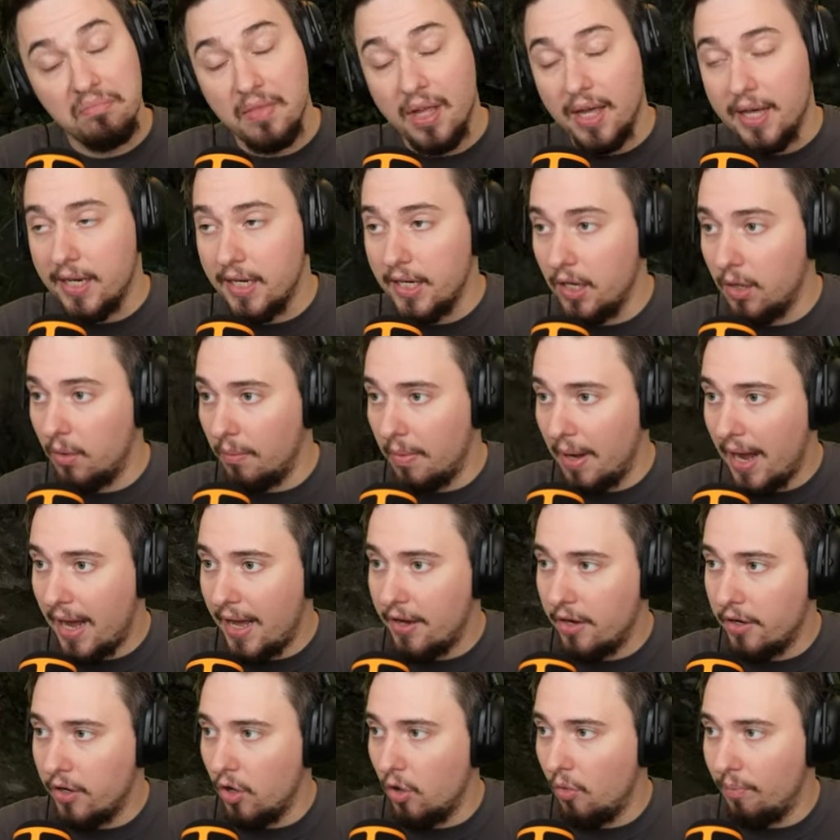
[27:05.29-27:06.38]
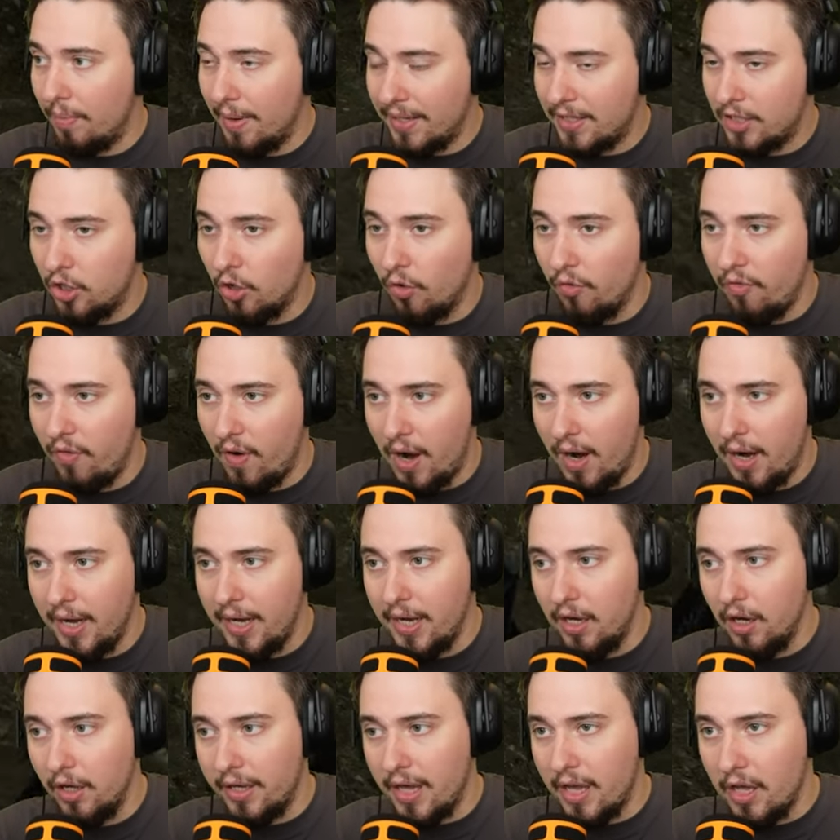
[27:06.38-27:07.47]
I don't know. I don't know. But so far,
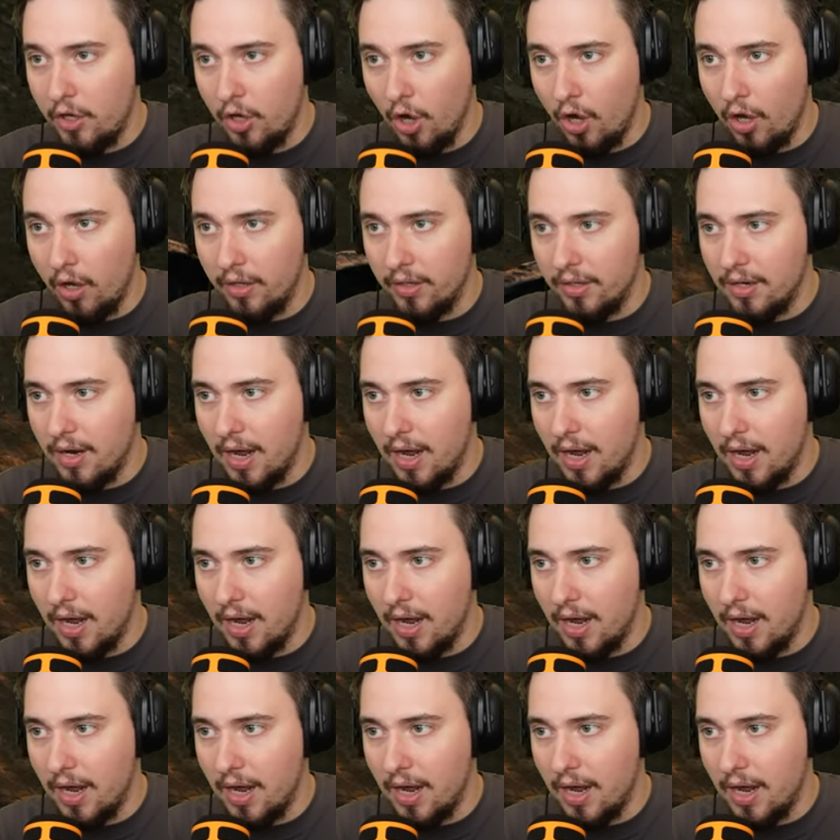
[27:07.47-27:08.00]
it looking good.